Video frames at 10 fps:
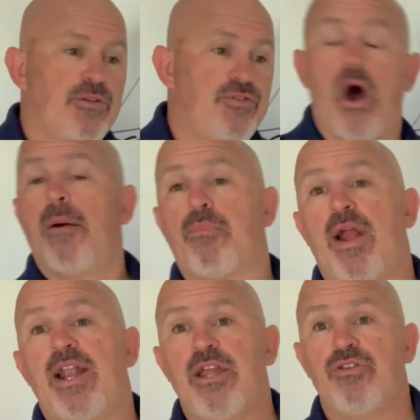Tom
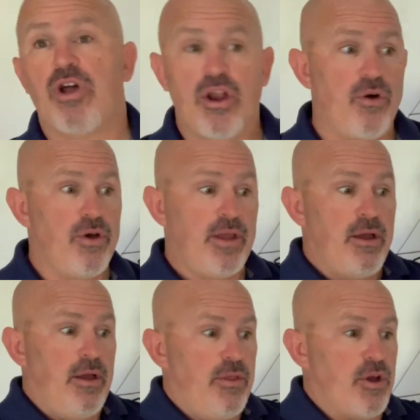Brady not only
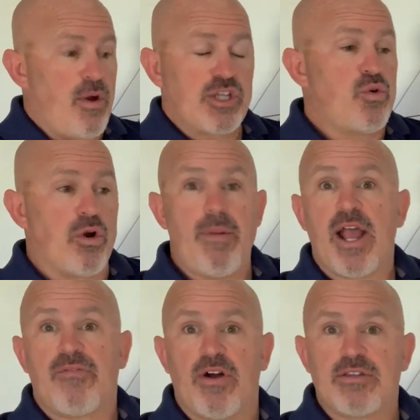the greatest
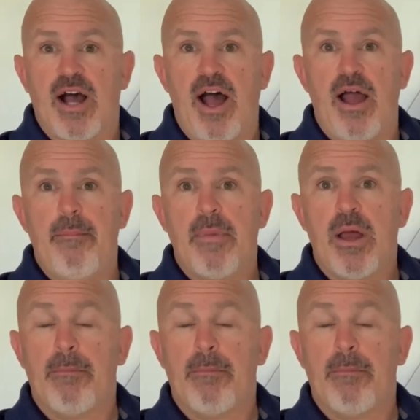quarterback of our time,